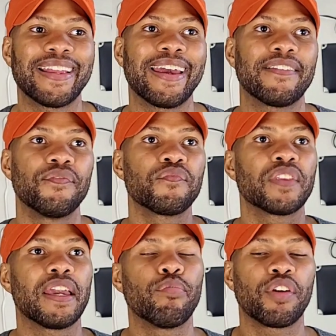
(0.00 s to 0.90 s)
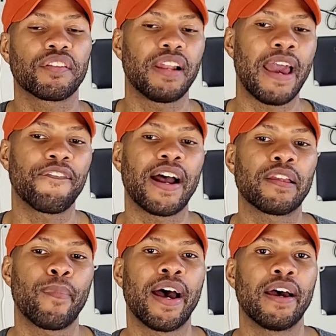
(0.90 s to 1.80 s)
that it brings life out of
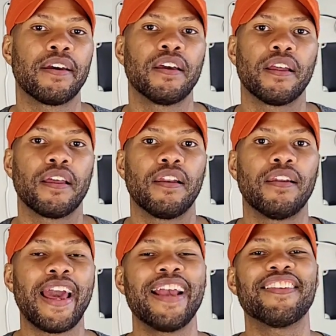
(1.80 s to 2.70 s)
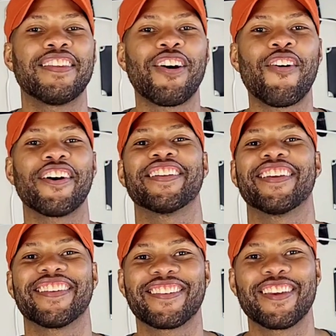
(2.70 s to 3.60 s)
my lazy
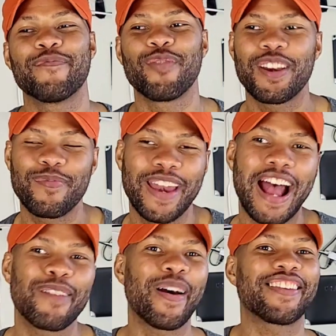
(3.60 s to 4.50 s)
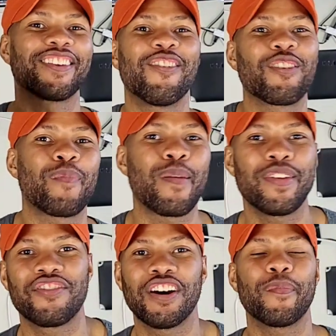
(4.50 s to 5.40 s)
Taurus. It brings me out of my zone and make me
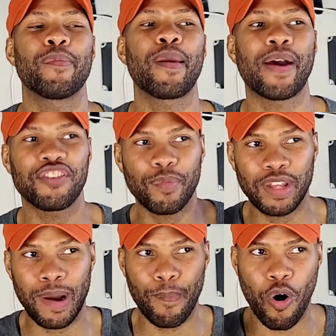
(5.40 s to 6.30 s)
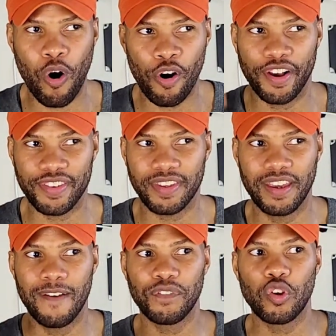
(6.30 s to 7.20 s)
jump. It make my Gemini Mars
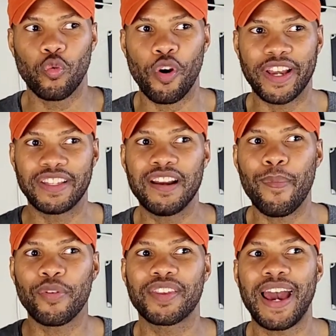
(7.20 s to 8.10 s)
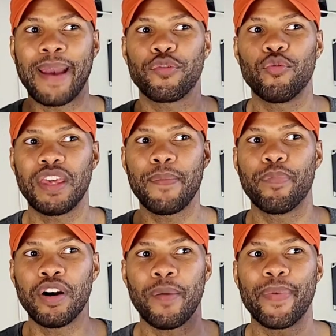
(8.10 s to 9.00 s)
working double time to keep
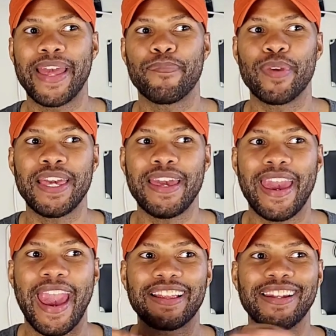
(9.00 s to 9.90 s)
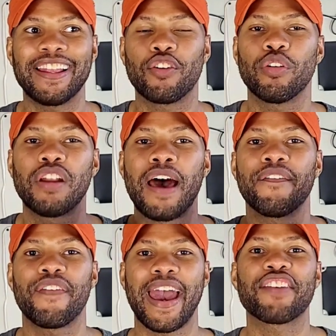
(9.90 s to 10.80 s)
up and be analytical a
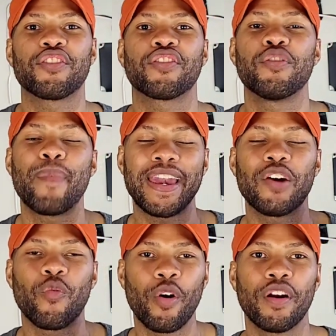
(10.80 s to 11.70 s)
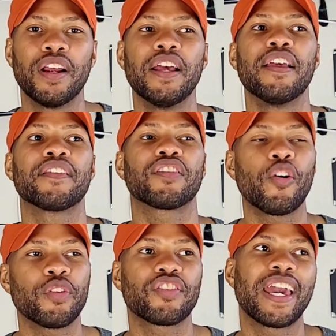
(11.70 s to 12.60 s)
lot faster to make it work.
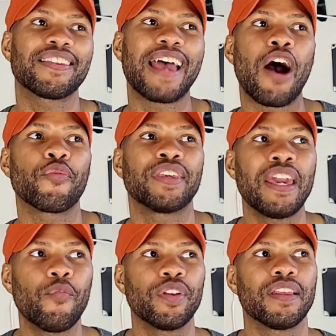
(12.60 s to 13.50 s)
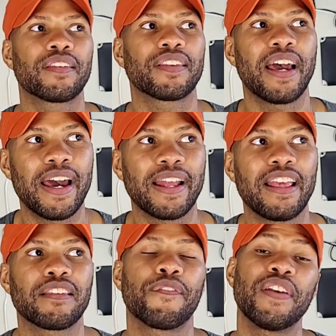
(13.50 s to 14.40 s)
So the chance that I'll get with this sign
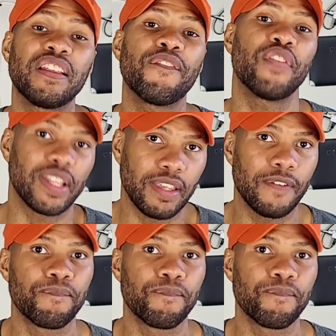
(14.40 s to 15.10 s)
is a 50-50.